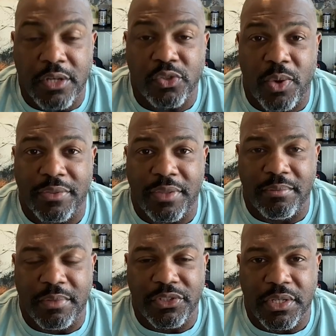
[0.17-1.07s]
why I think
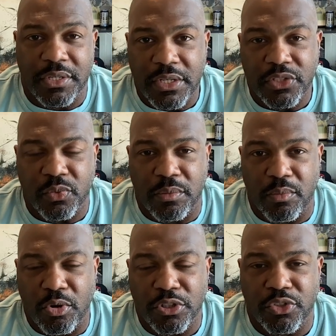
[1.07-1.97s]
Michigan needs to run
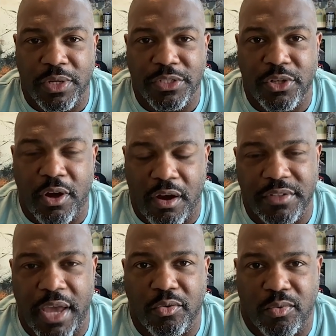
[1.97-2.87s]
more stretch
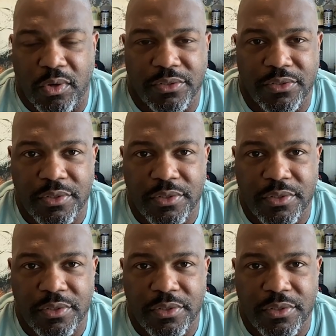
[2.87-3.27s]
off-tackle runs.